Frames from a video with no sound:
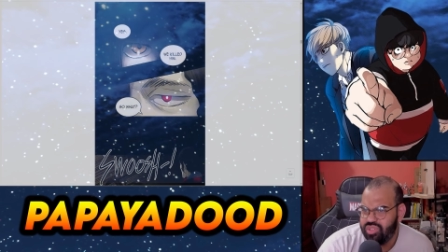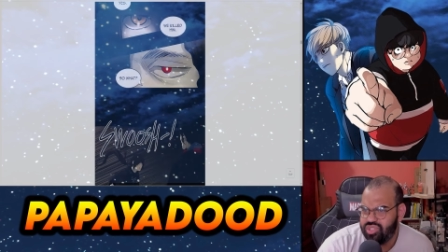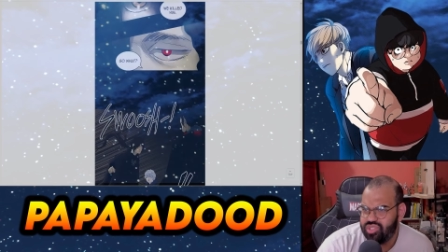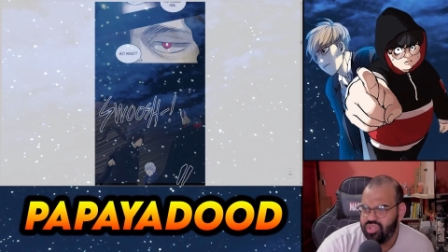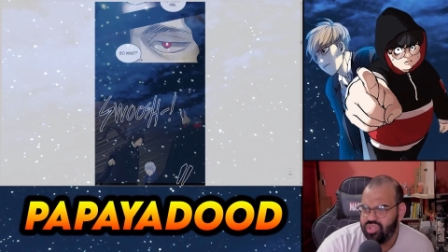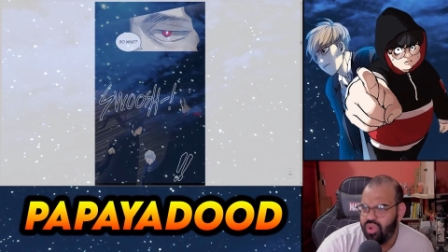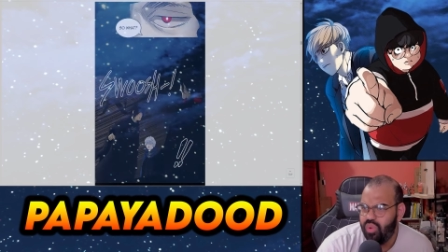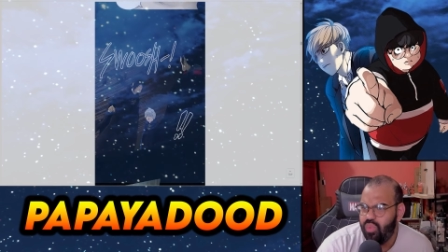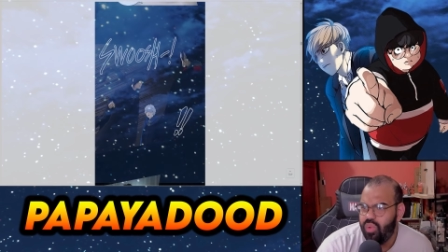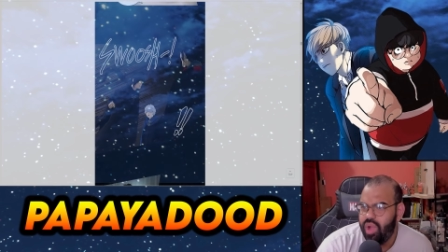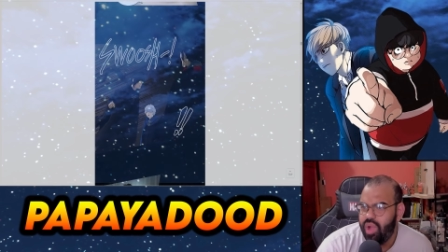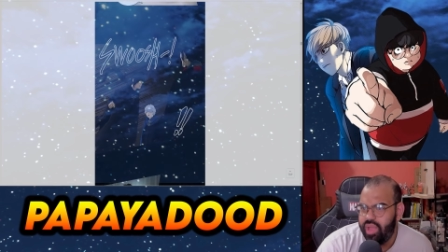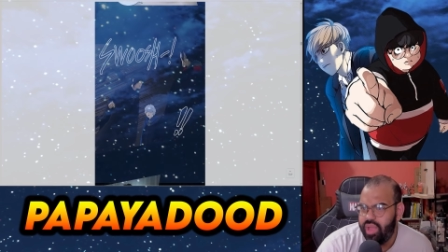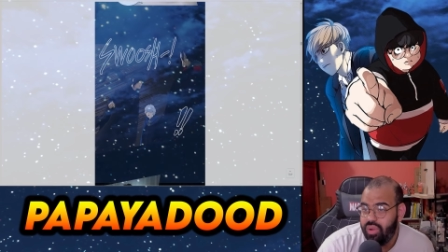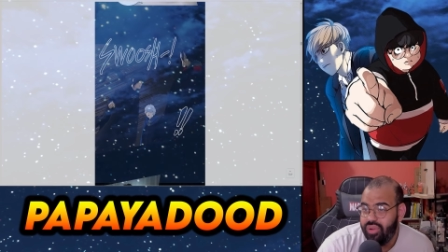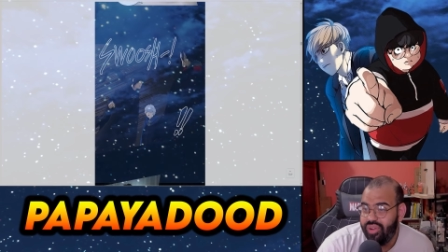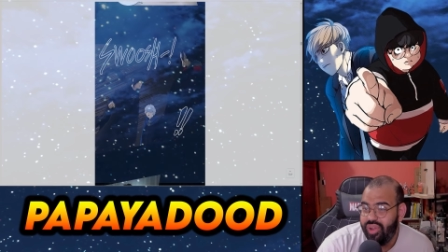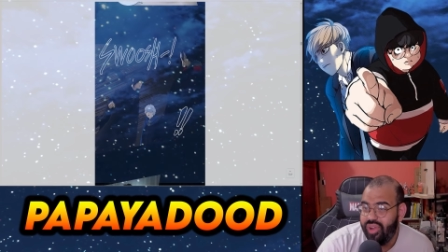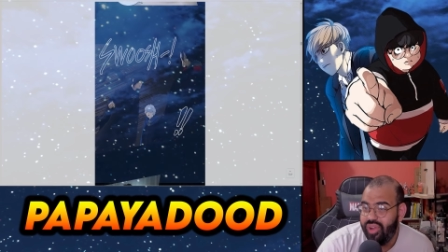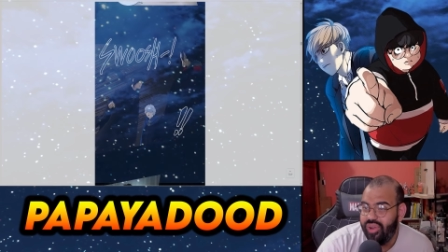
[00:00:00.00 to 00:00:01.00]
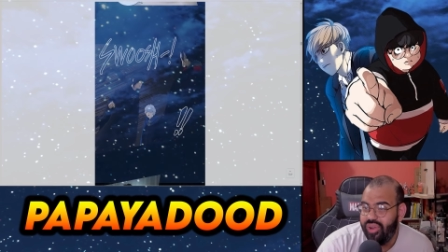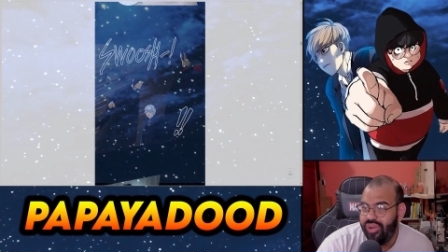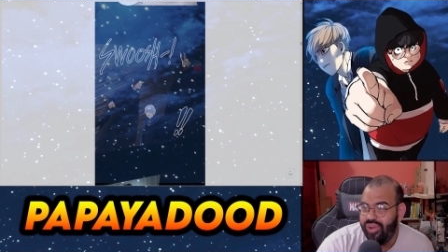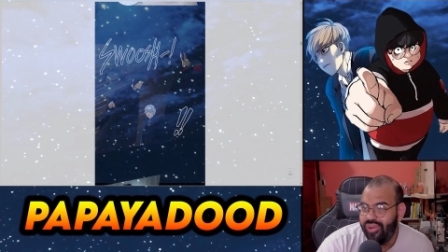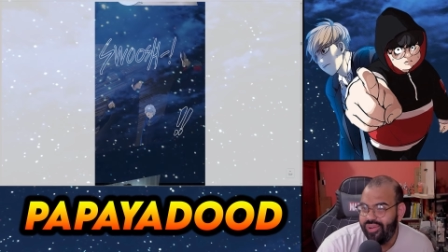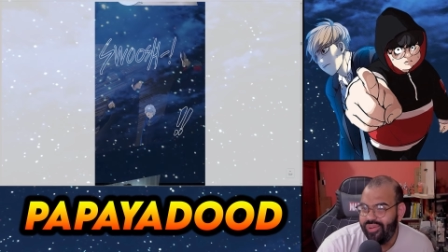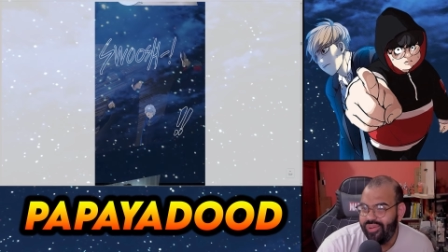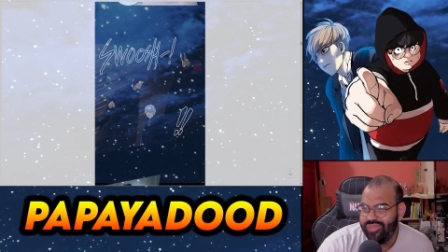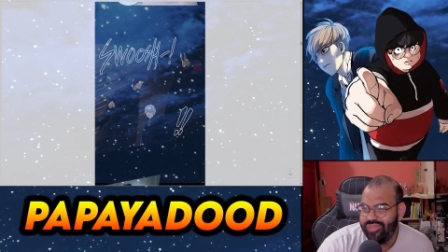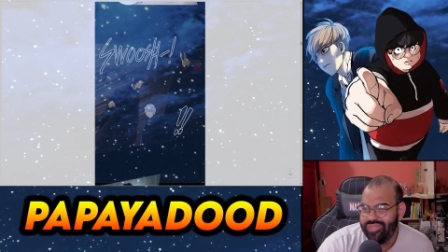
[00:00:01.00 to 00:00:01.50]
So what? Uh
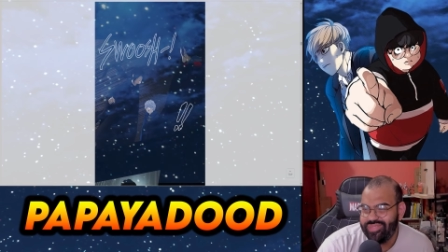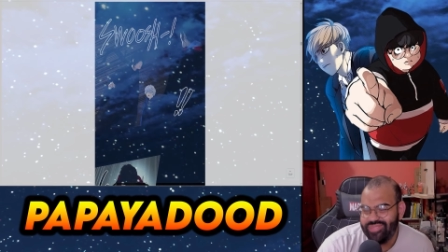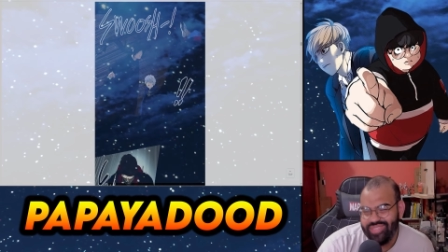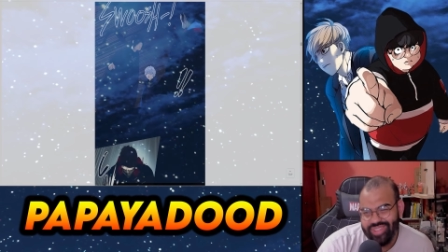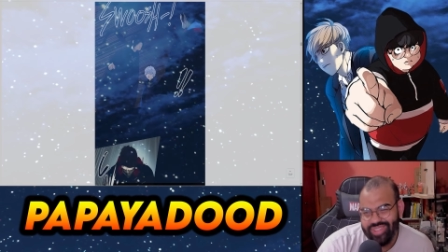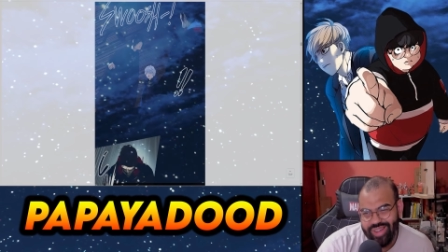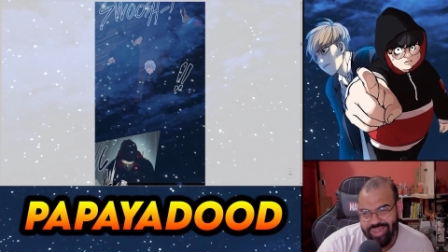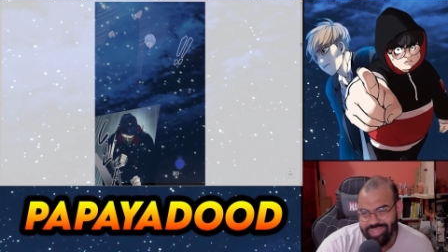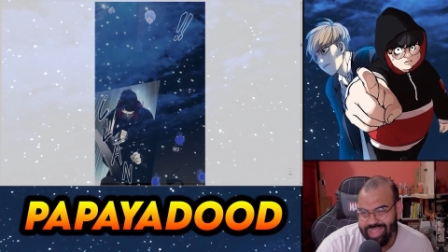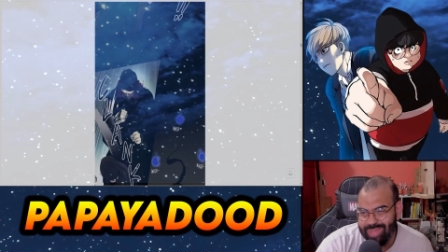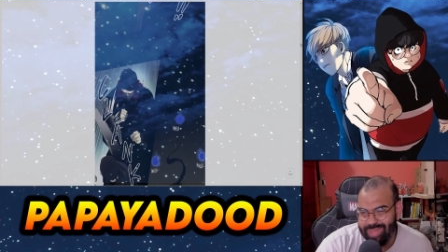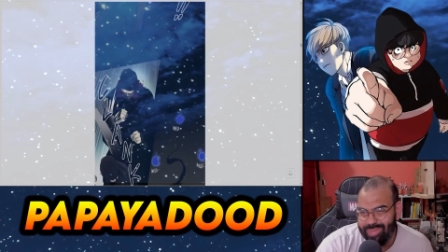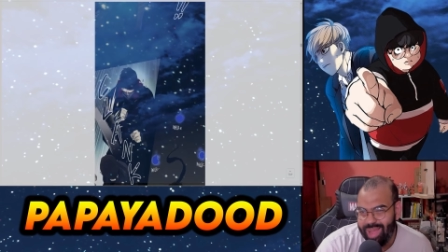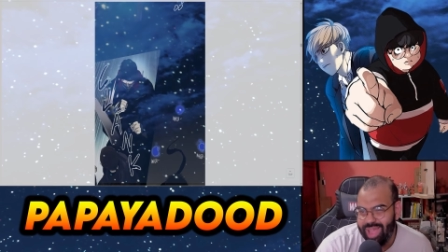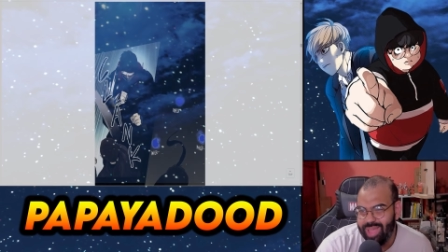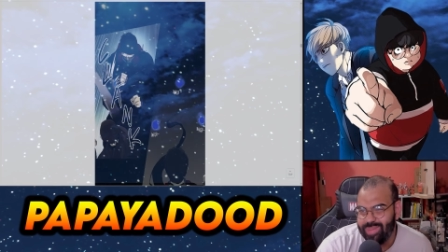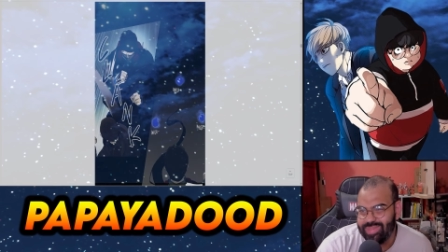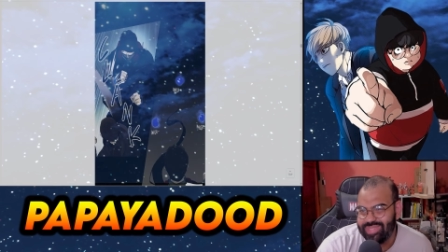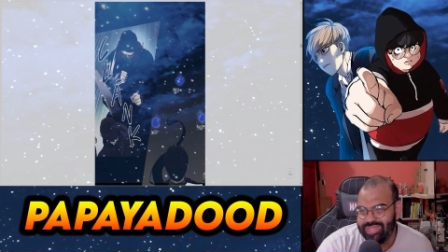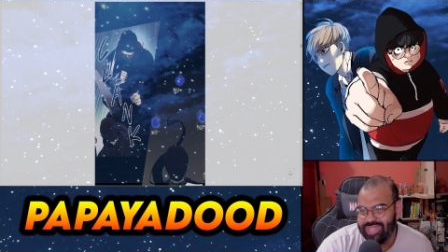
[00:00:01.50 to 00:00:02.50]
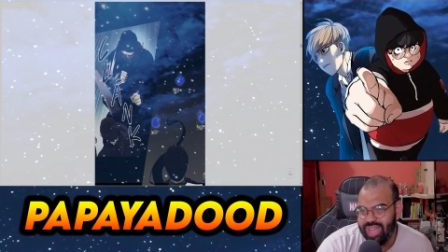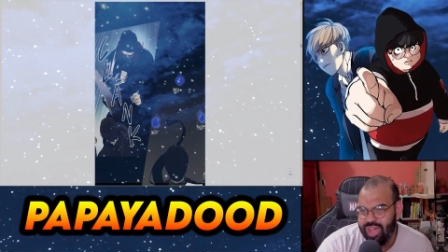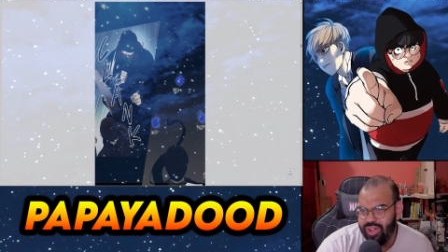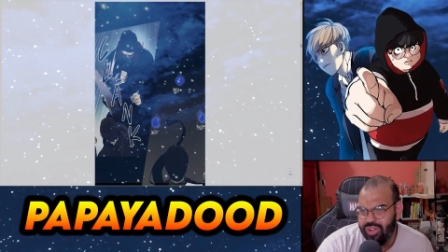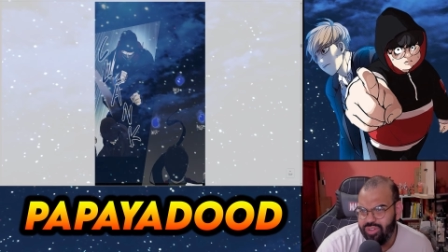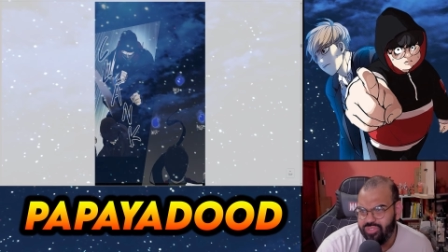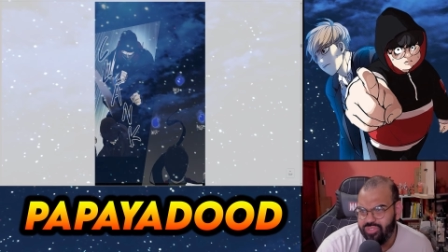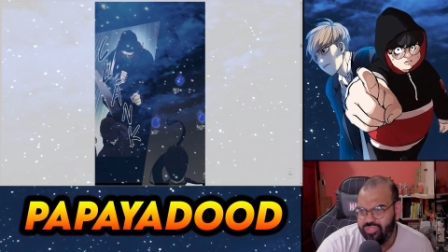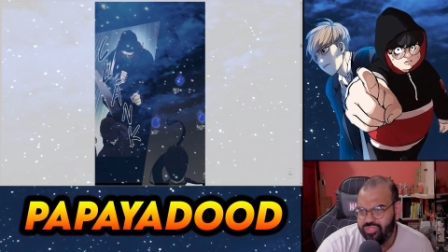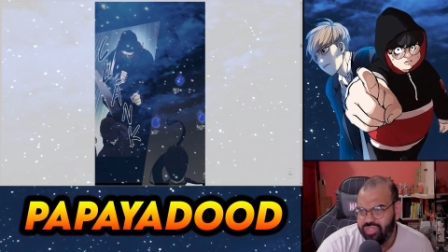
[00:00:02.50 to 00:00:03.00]
oh. Viole by
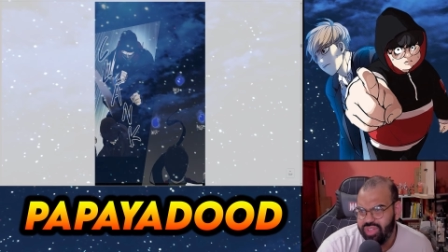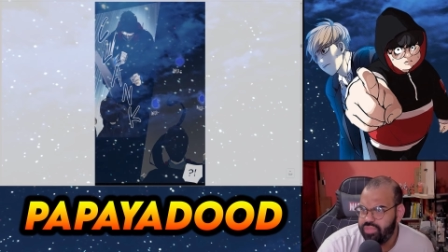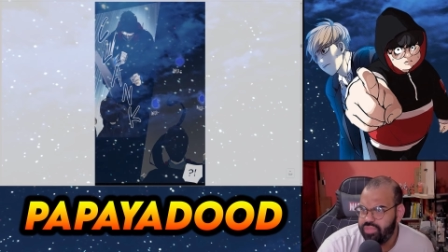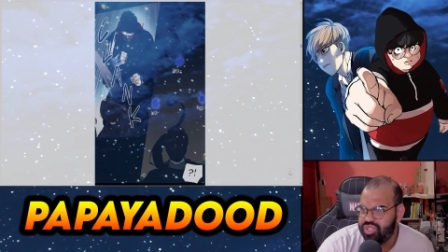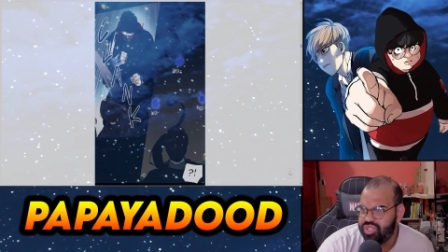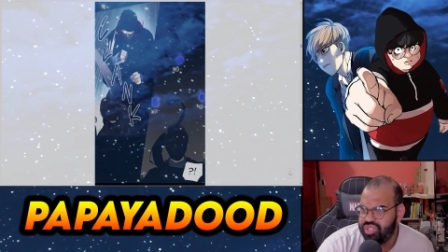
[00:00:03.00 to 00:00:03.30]
himself.